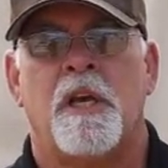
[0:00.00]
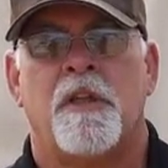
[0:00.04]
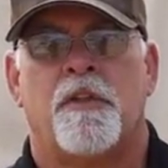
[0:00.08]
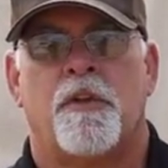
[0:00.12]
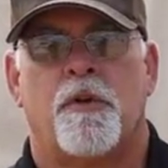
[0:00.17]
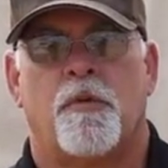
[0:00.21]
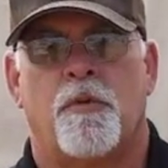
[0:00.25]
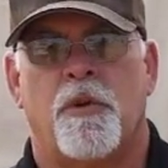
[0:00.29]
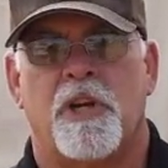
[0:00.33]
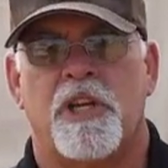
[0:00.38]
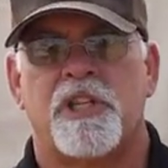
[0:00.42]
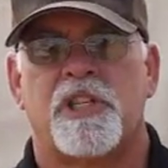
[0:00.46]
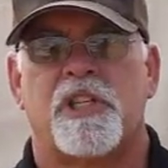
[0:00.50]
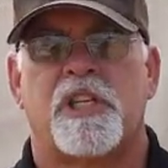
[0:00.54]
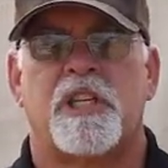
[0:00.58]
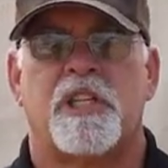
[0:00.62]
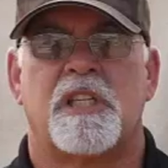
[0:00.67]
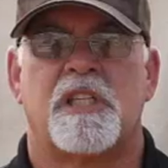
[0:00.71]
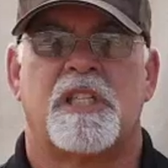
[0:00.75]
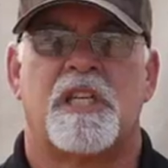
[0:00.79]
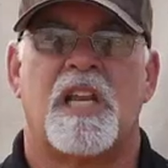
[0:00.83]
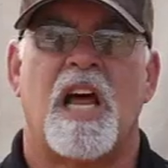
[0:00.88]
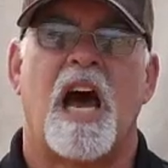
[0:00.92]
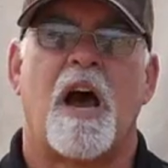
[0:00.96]
The risk
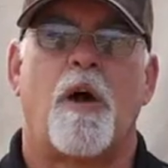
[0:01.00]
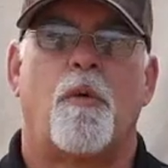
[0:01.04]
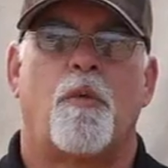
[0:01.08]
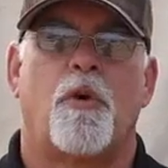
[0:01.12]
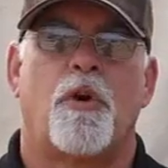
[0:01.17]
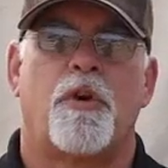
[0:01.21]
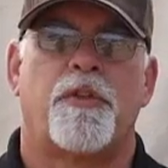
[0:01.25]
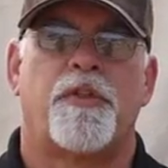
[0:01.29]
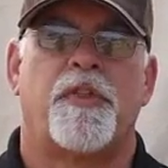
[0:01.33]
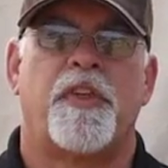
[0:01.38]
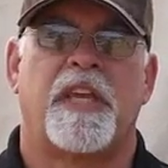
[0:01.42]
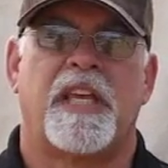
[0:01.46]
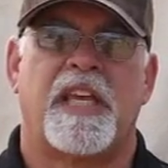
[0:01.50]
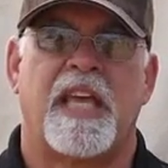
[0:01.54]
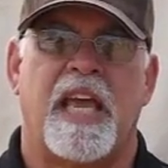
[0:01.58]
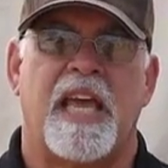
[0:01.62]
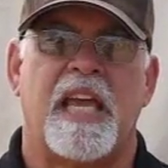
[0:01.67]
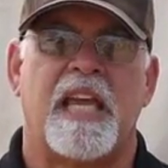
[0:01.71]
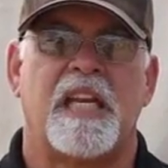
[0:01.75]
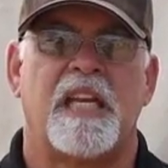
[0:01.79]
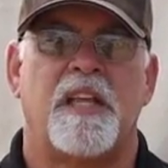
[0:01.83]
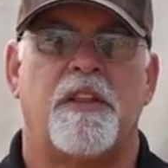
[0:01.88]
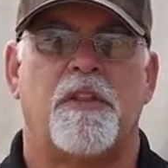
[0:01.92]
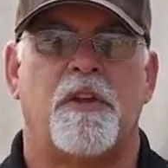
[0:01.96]
is not worth the
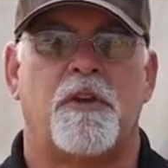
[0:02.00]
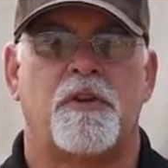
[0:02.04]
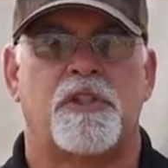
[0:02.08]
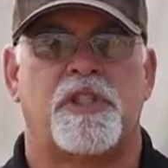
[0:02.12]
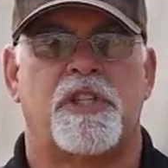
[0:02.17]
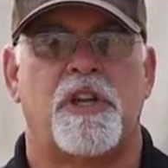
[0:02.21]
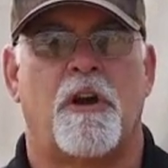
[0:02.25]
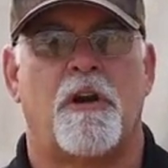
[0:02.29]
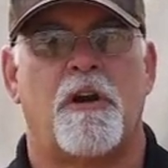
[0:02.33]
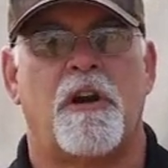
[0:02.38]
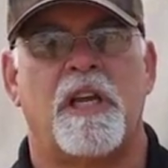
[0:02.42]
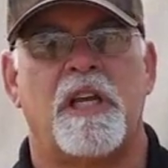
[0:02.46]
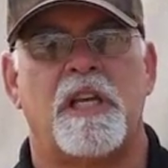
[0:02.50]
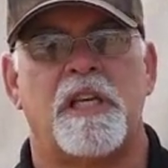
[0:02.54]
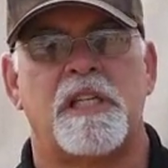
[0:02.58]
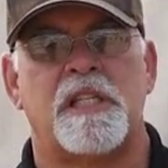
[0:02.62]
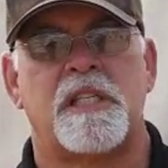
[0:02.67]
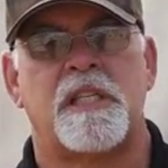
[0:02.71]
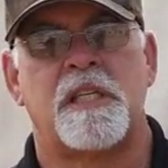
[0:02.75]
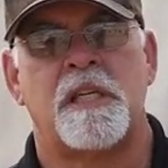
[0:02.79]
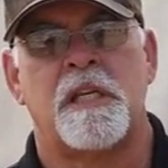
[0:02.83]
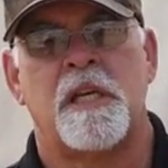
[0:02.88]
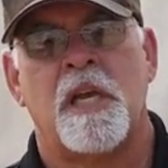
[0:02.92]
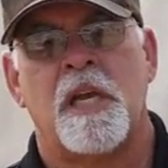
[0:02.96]
gain in those
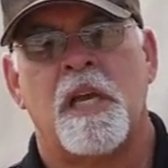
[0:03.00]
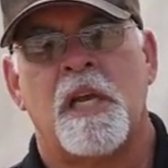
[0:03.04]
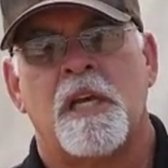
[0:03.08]
areas.